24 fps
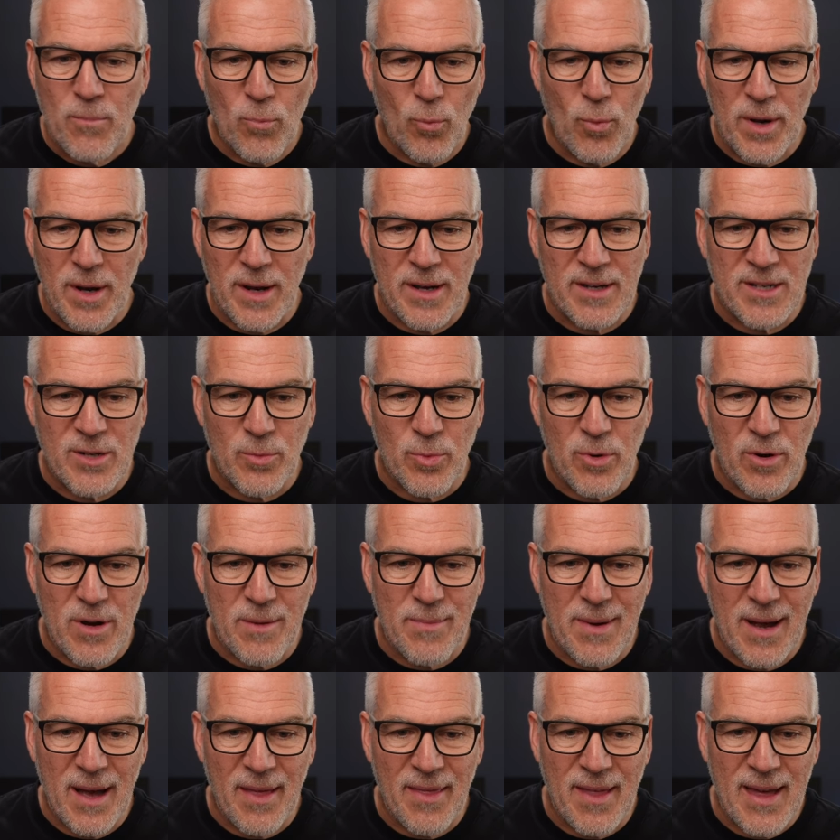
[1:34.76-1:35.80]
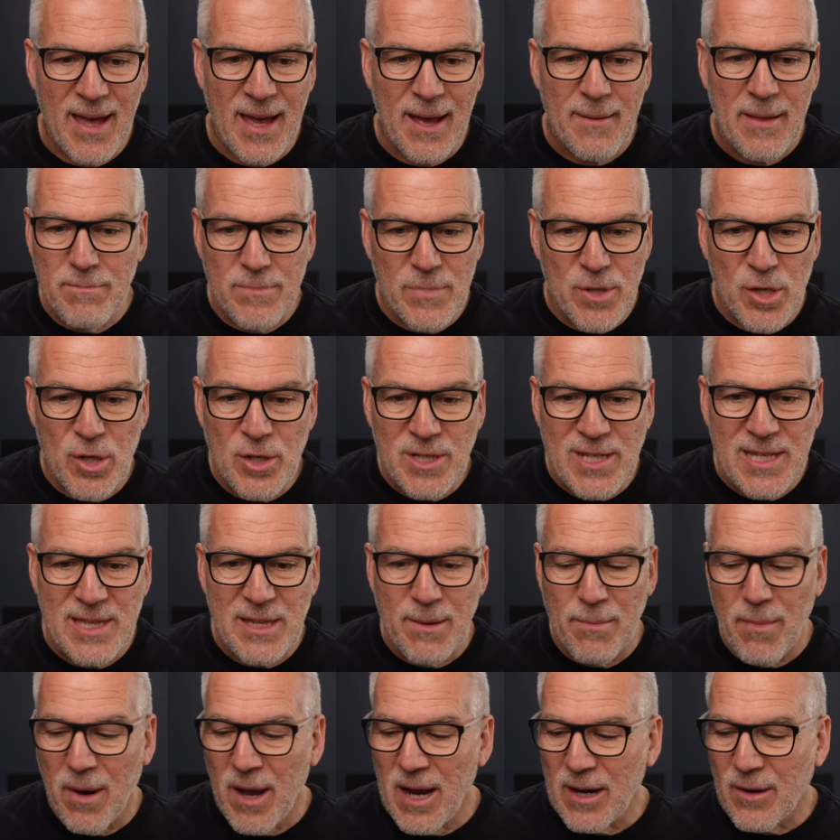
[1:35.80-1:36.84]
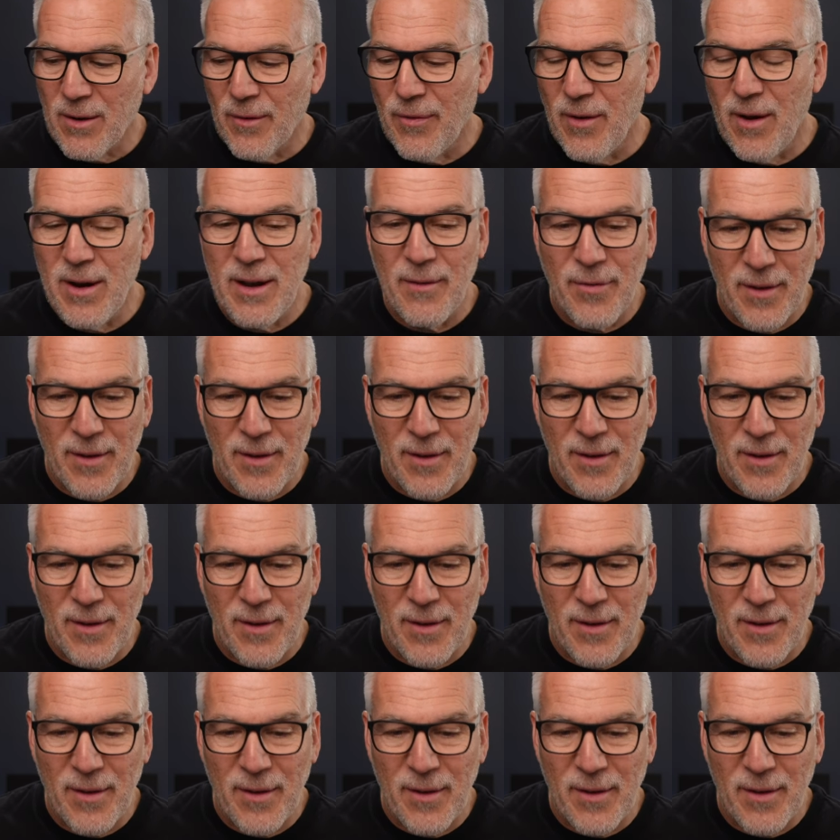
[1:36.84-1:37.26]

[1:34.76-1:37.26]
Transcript: We don't need to worry about that. Muting the microphone.